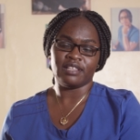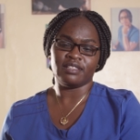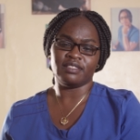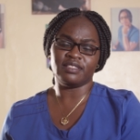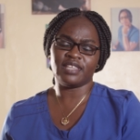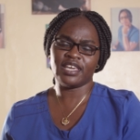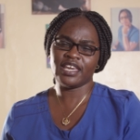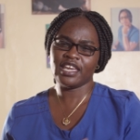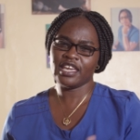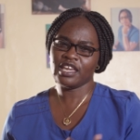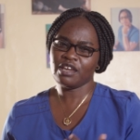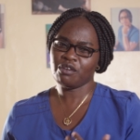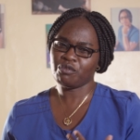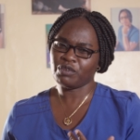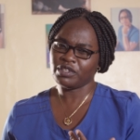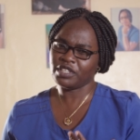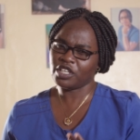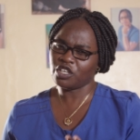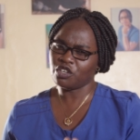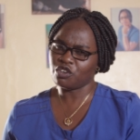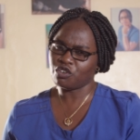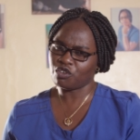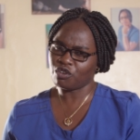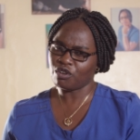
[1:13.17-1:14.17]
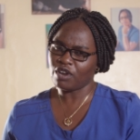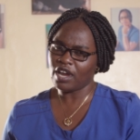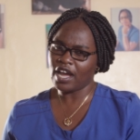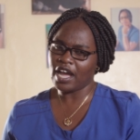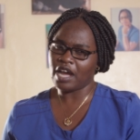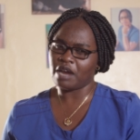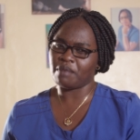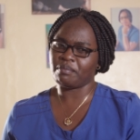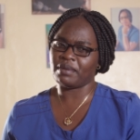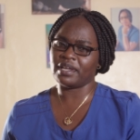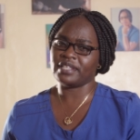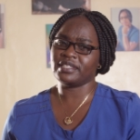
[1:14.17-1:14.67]
They, when they grow
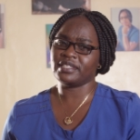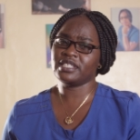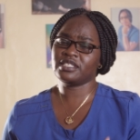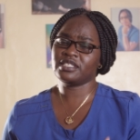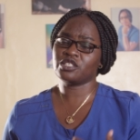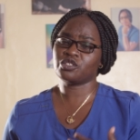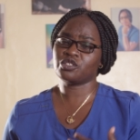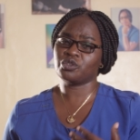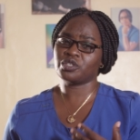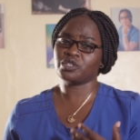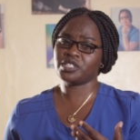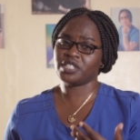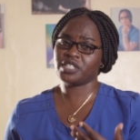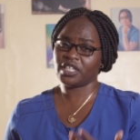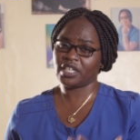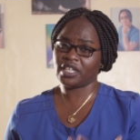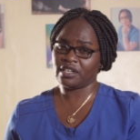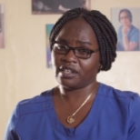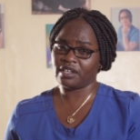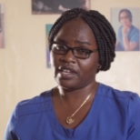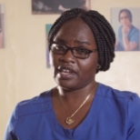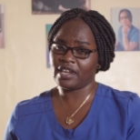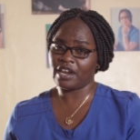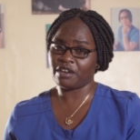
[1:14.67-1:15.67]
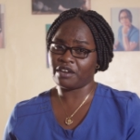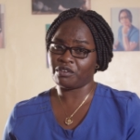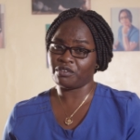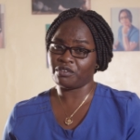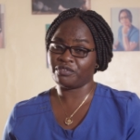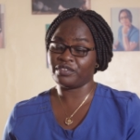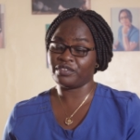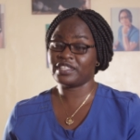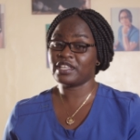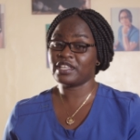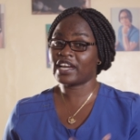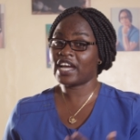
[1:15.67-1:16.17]
up and this is not taken care of,
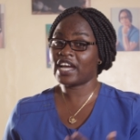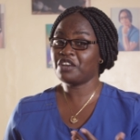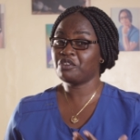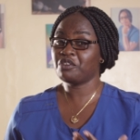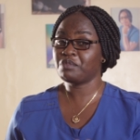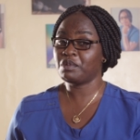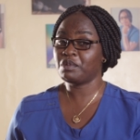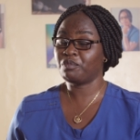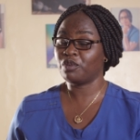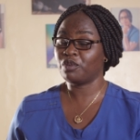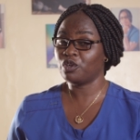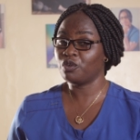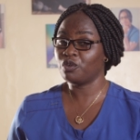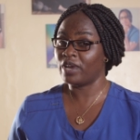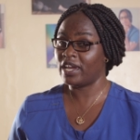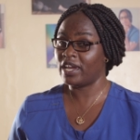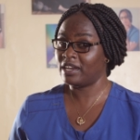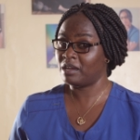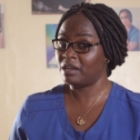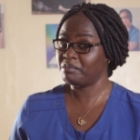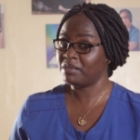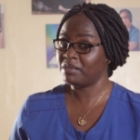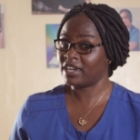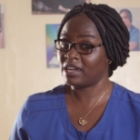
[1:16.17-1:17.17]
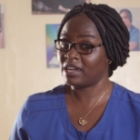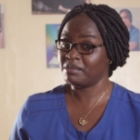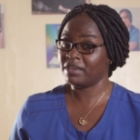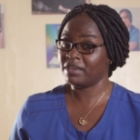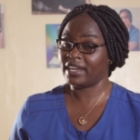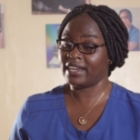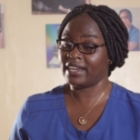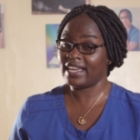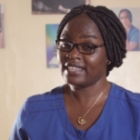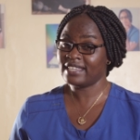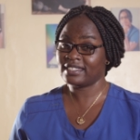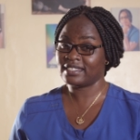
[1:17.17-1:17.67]
they're the kind of people who end up becoming
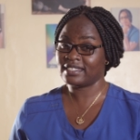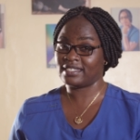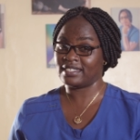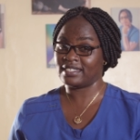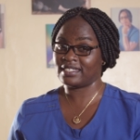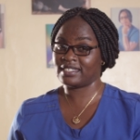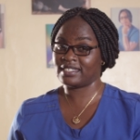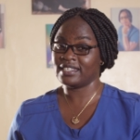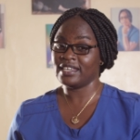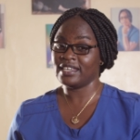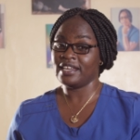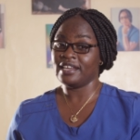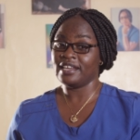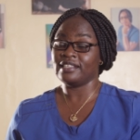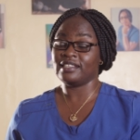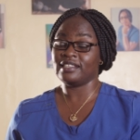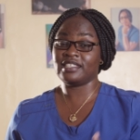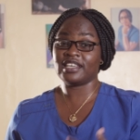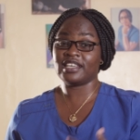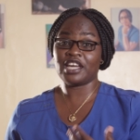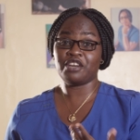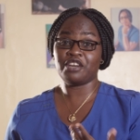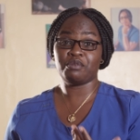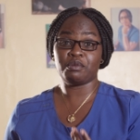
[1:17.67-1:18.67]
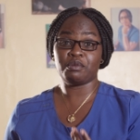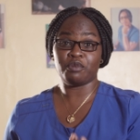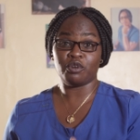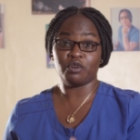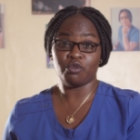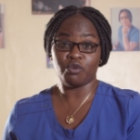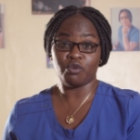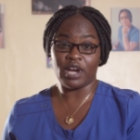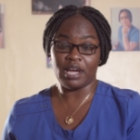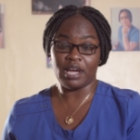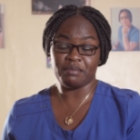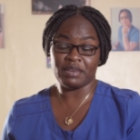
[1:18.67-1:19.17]
narcissists. They're the kind of people
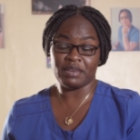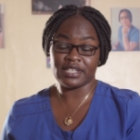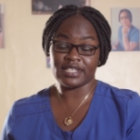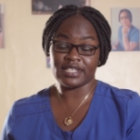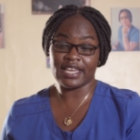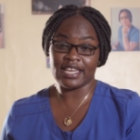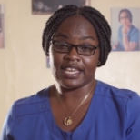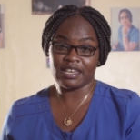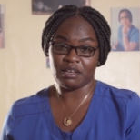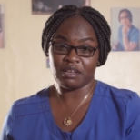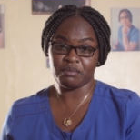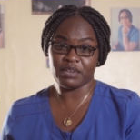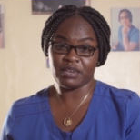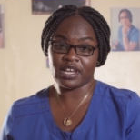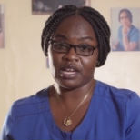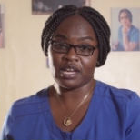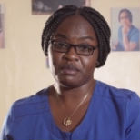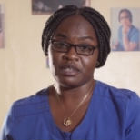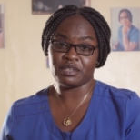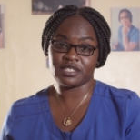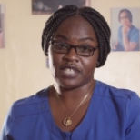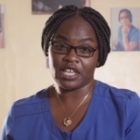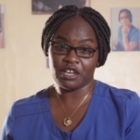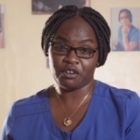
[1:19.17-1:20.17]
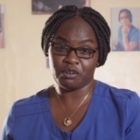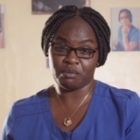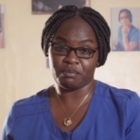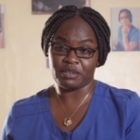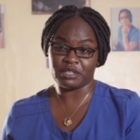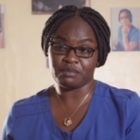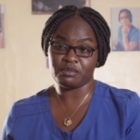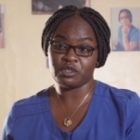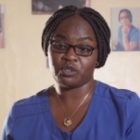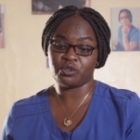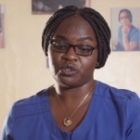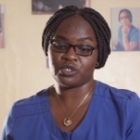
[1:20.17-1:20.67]
who might end up becoming
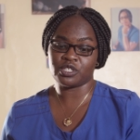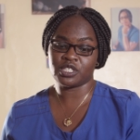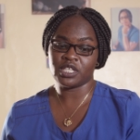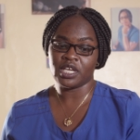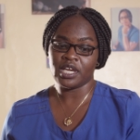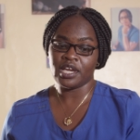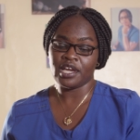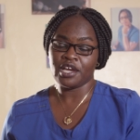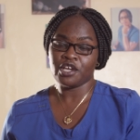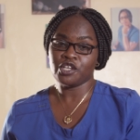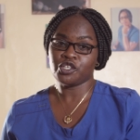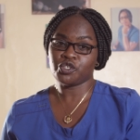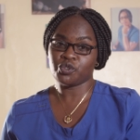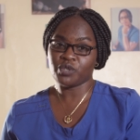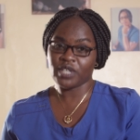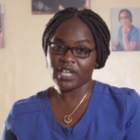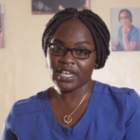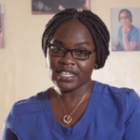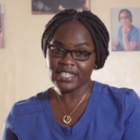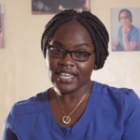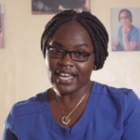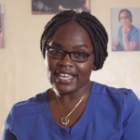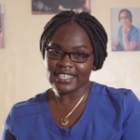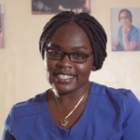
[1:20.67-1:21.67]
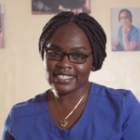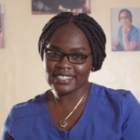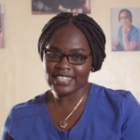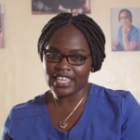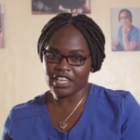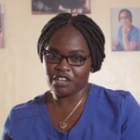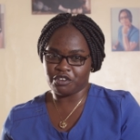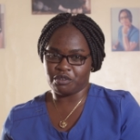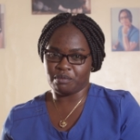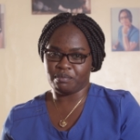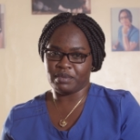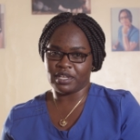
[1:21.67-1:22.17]
psychopaths because to get a
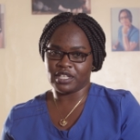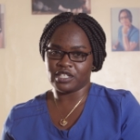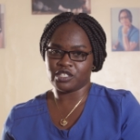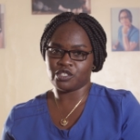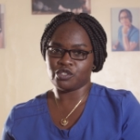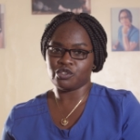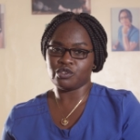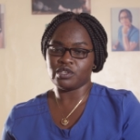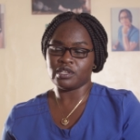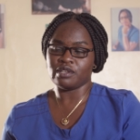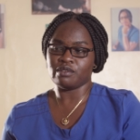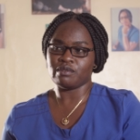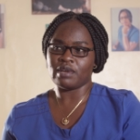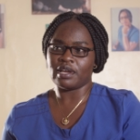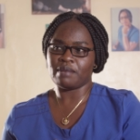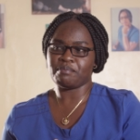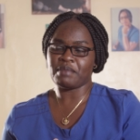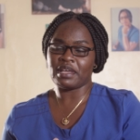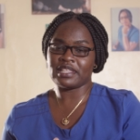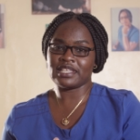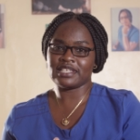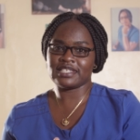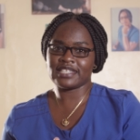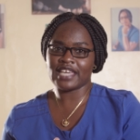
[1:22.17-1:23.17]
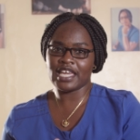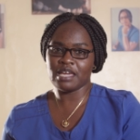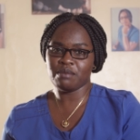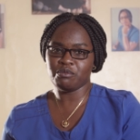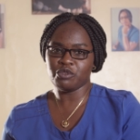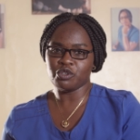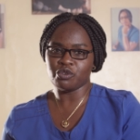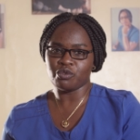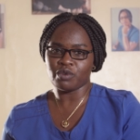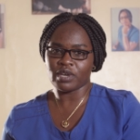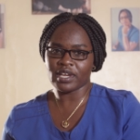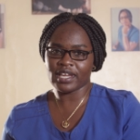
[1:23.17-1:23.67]
psychopath by the
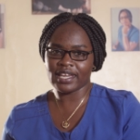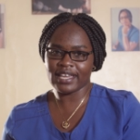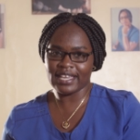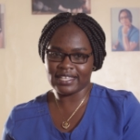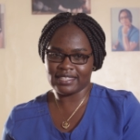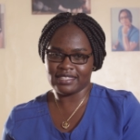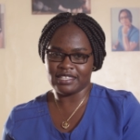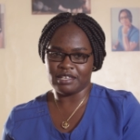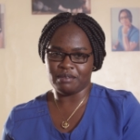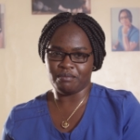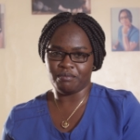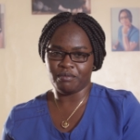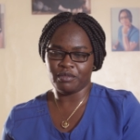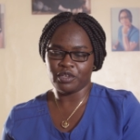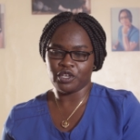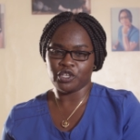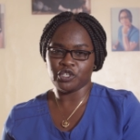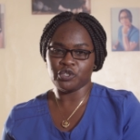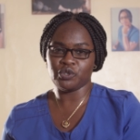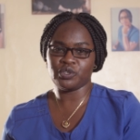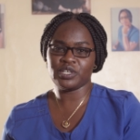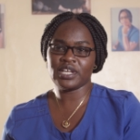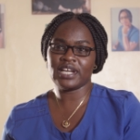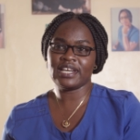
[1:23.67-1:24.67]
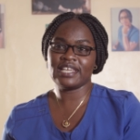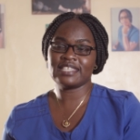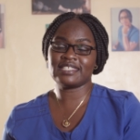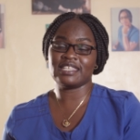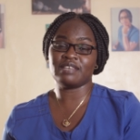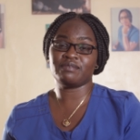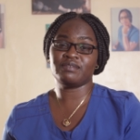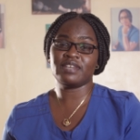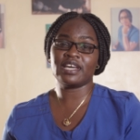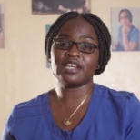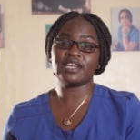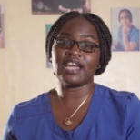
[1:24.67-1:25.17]
time you get them, you realize
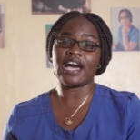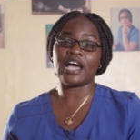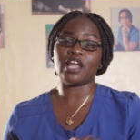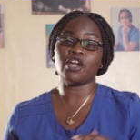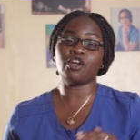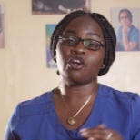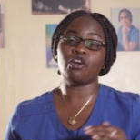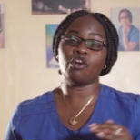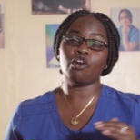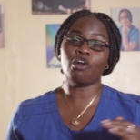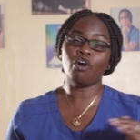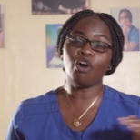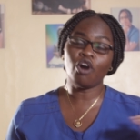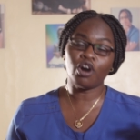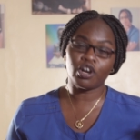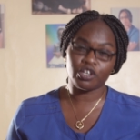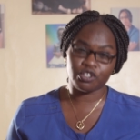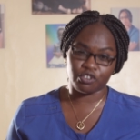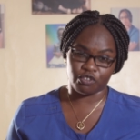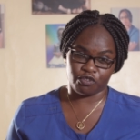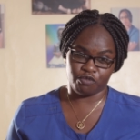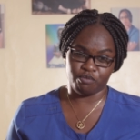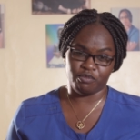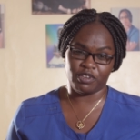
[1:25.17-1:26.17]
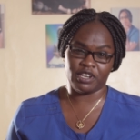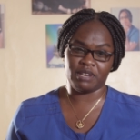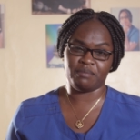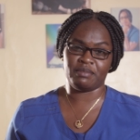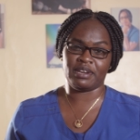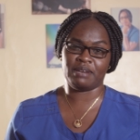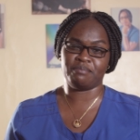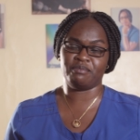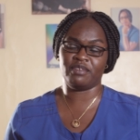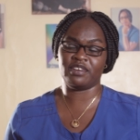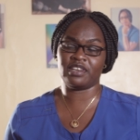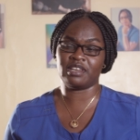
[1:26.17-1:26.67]
they've done a lot of very,
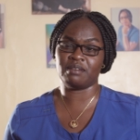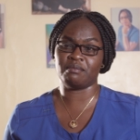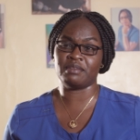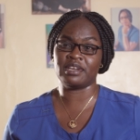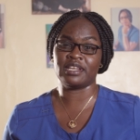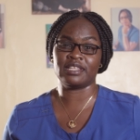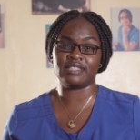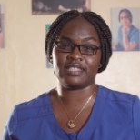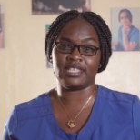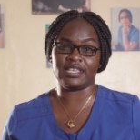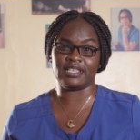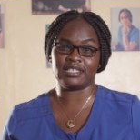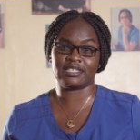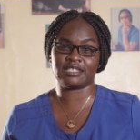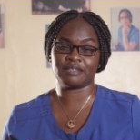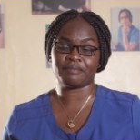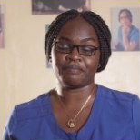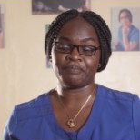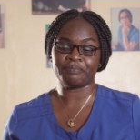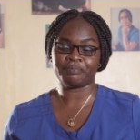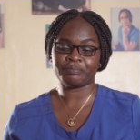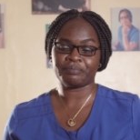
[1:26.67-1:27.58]
very many things.